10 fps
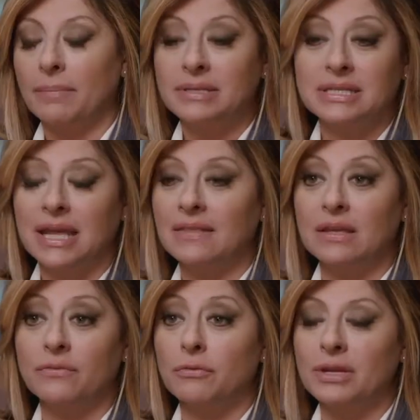But today,
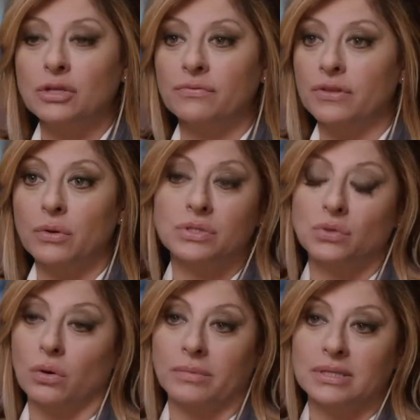the information flow is
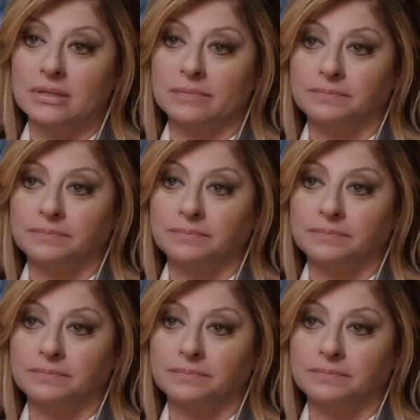enormous.